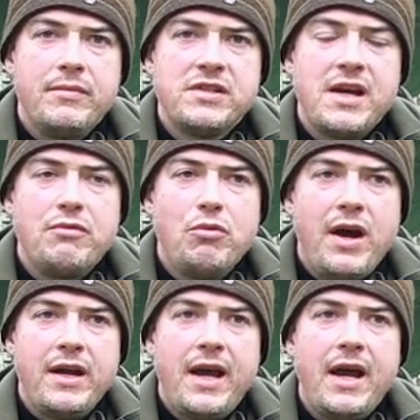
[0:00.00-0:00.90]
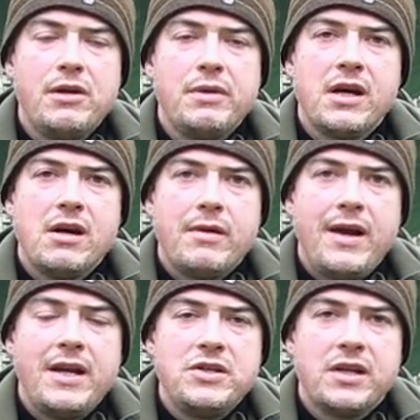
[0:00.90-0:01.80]
say, right, how do we go about
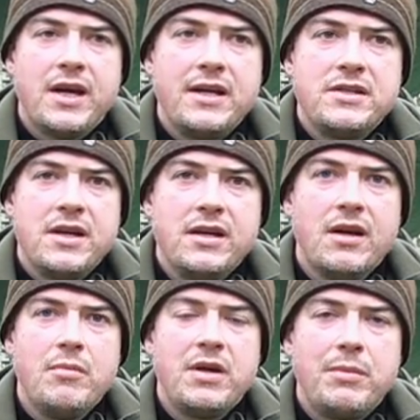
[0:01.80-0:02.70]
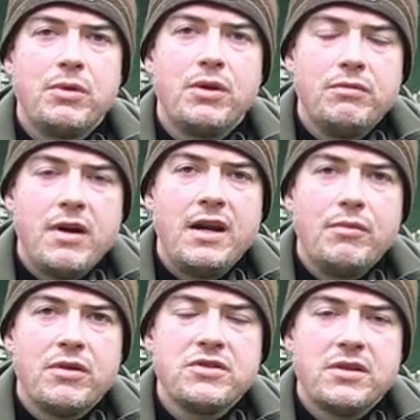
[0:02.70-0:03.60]
educating people who really
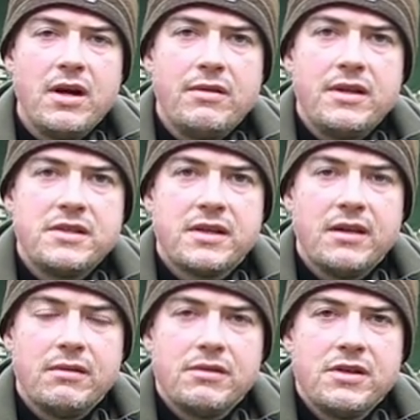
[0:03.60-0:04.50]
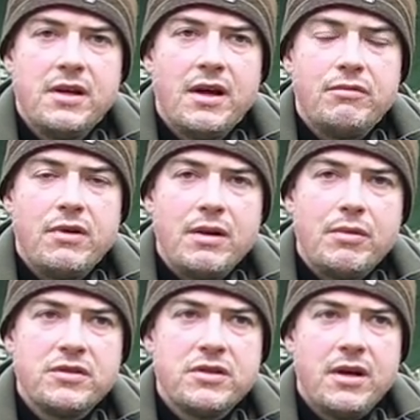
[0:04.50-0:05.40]
want to know these skills and really
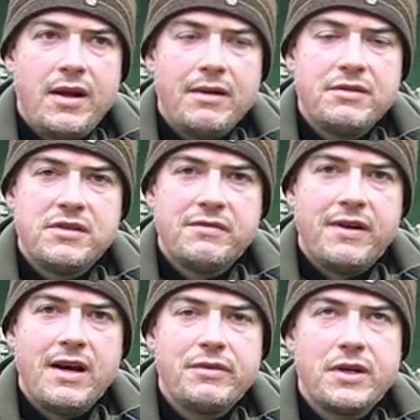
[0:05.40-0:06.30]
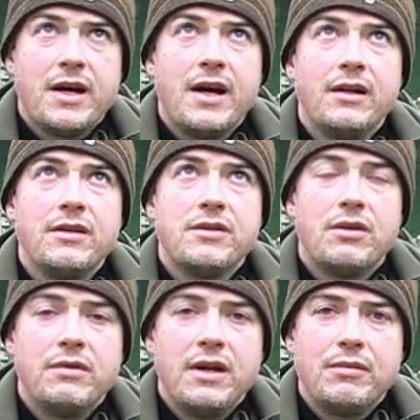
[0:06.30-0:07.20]
want to know how to survive on an island,
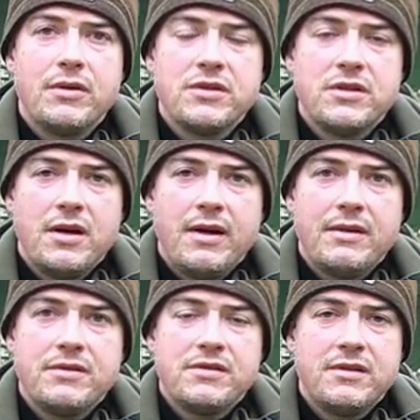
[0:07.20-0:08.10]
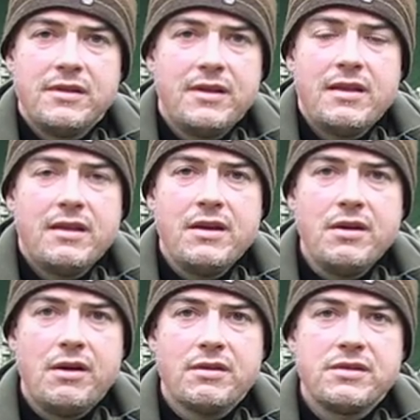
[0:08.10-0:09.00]
or really want to know how to... They're
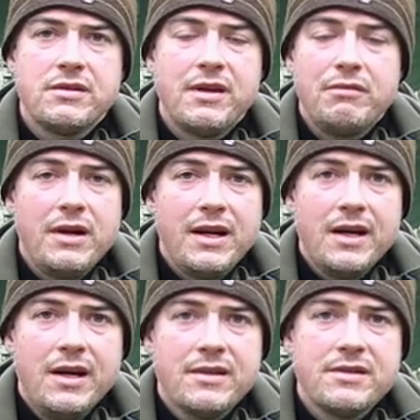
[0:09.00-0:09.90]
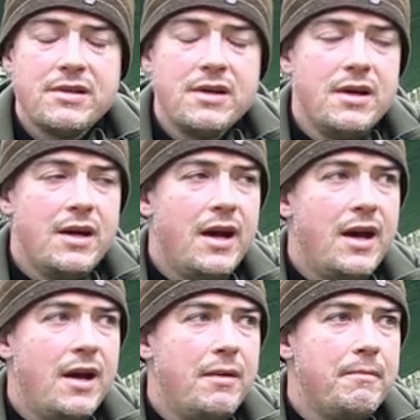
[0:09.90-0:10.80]
not. They really aren't.
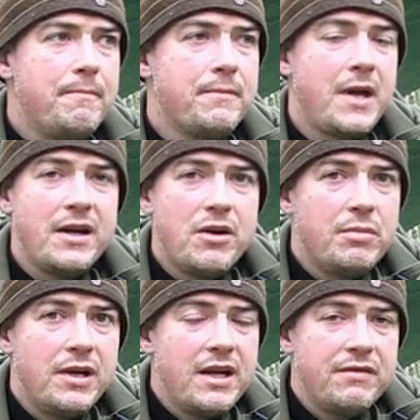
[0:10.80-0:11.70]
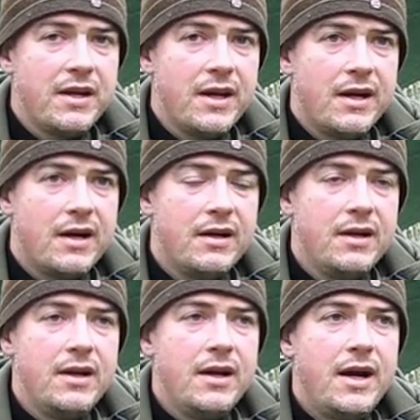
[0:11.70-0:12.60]
I don't believe they are.
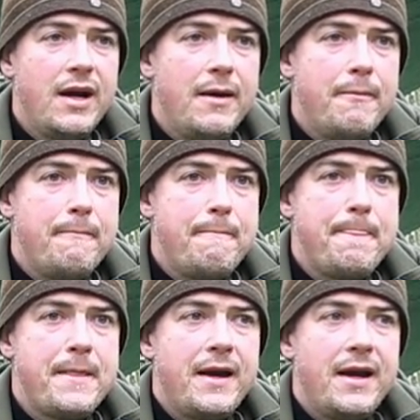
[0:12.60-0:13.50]
And,